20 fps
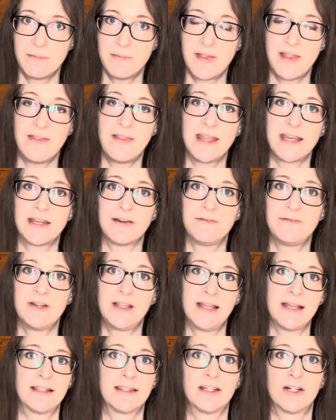Then they can feel
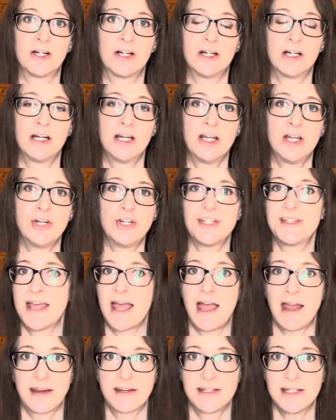like they're just
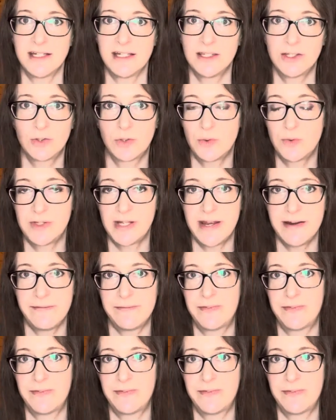acting in their own life.